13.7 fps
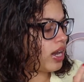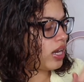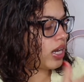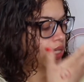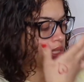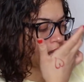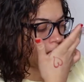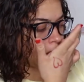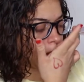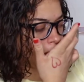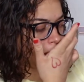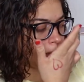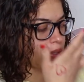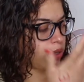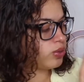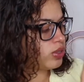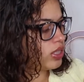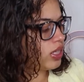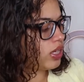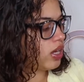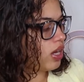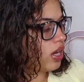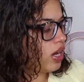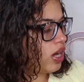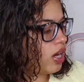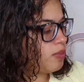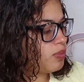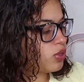Let's see, Cozy Up.